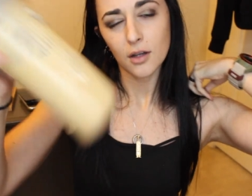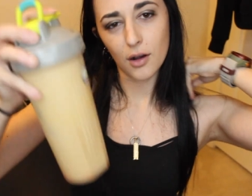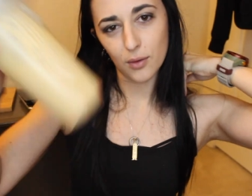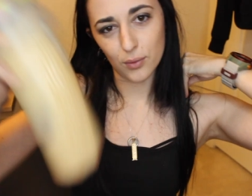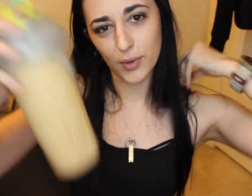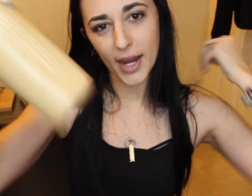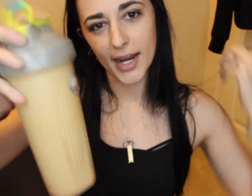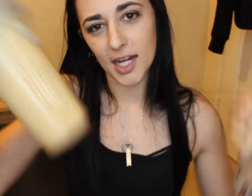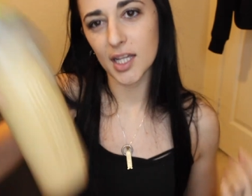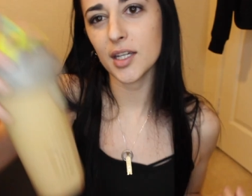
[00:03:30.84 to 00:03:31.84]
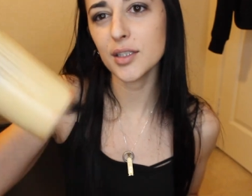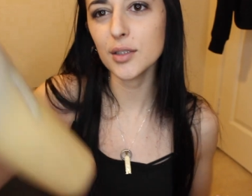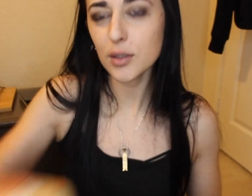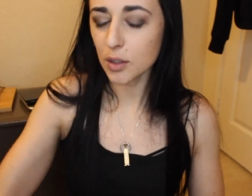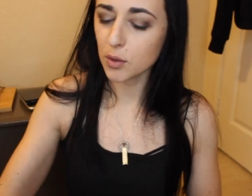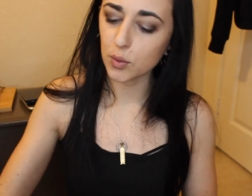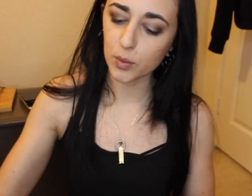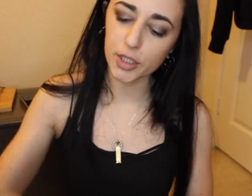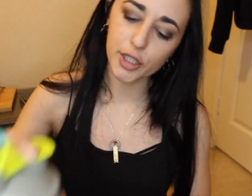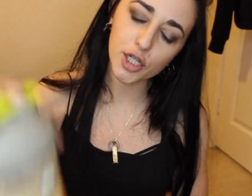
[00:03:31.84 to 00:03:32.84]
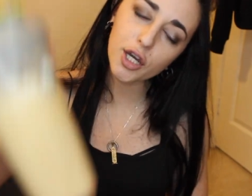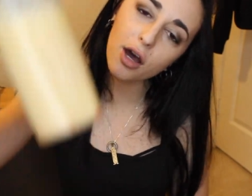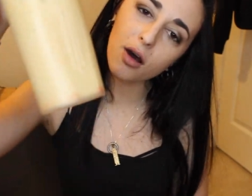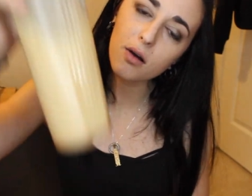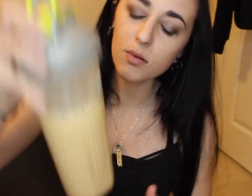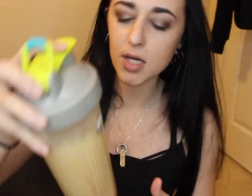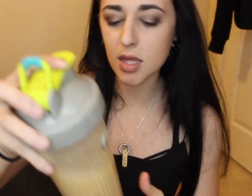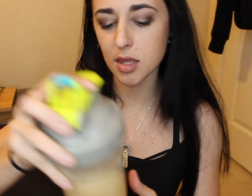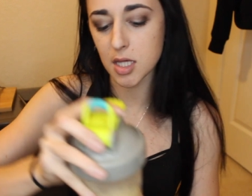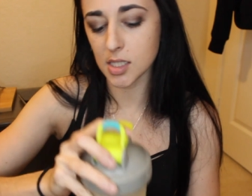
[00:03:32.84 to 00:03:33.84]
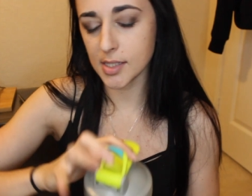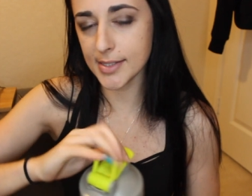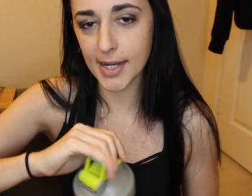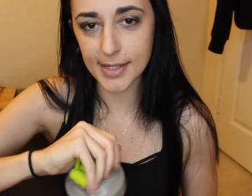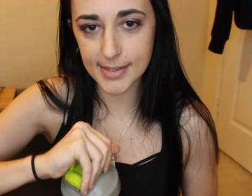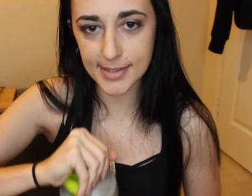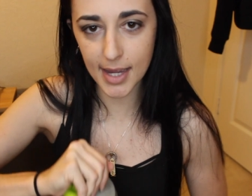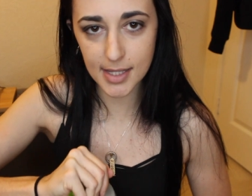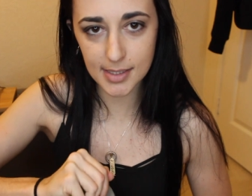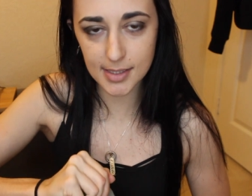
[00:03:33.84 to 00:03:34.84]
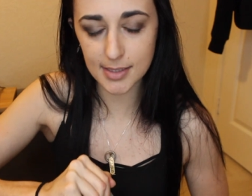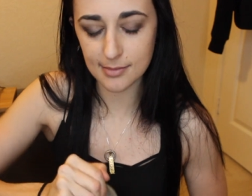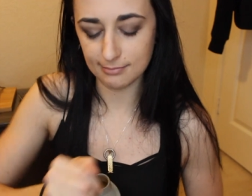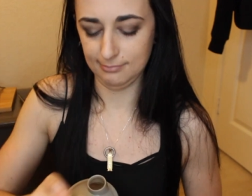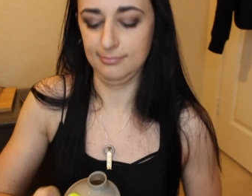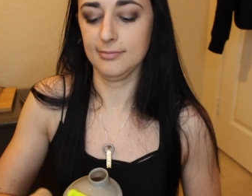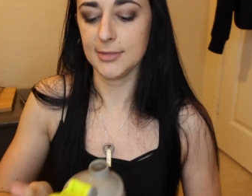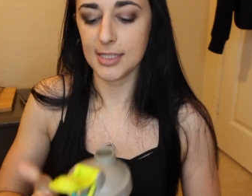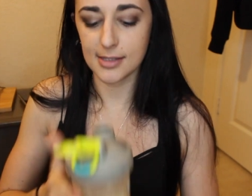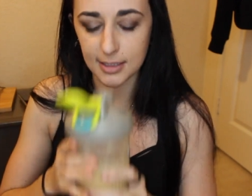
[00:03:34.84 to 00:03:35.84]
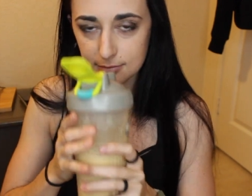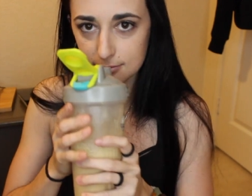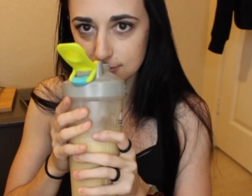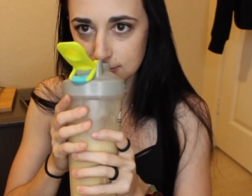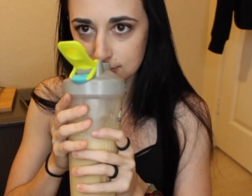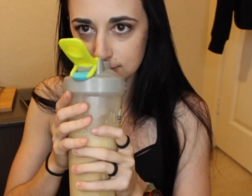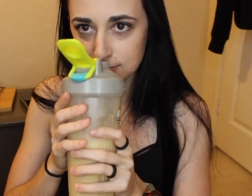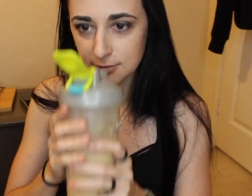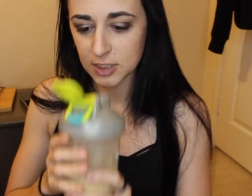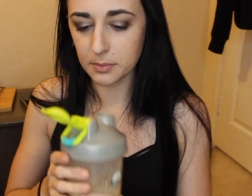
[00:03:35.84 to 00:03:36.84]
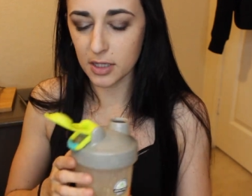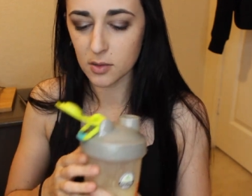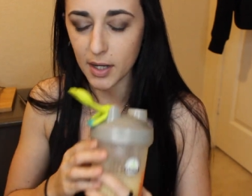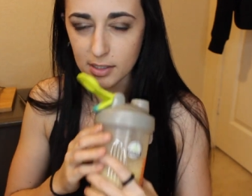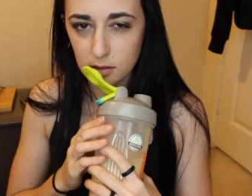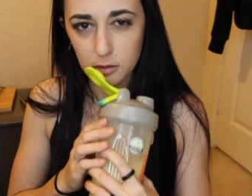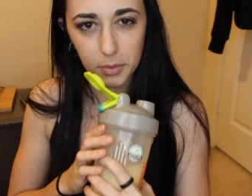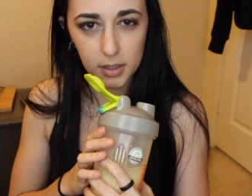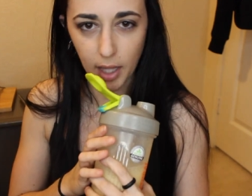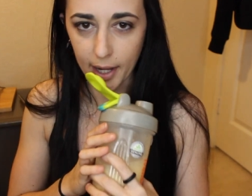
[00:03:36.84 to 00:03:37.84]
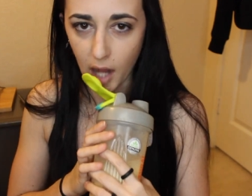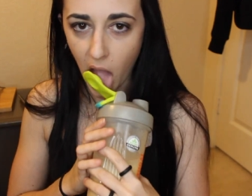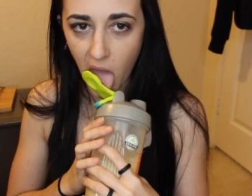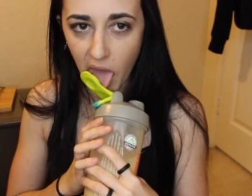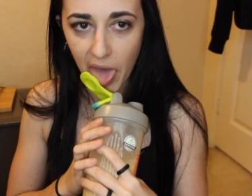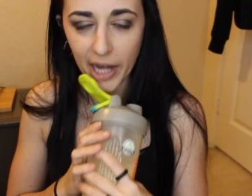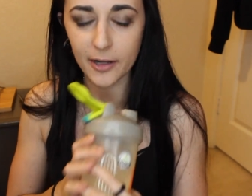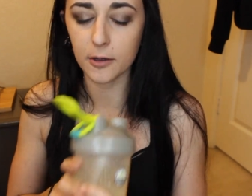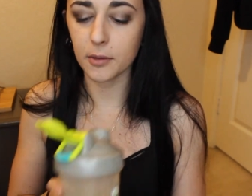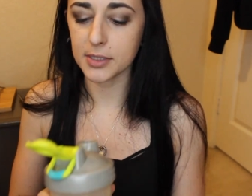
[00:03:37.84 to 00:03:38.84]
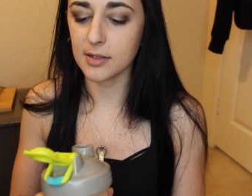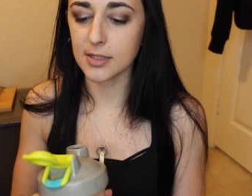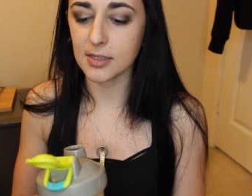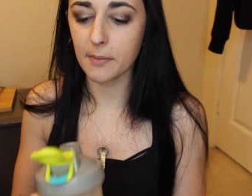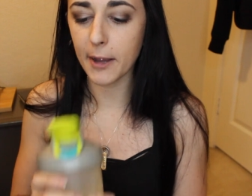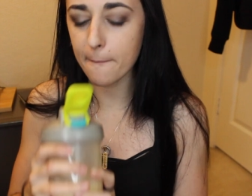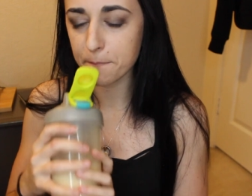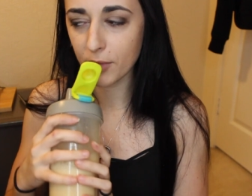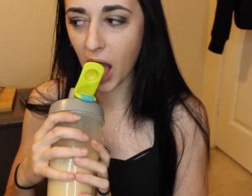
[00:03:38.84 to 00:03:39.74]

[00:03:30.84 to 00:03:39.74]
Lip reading: All right, here we go with the taste test. Let's see. Smell-wise, super light. I don't know what to anticipate.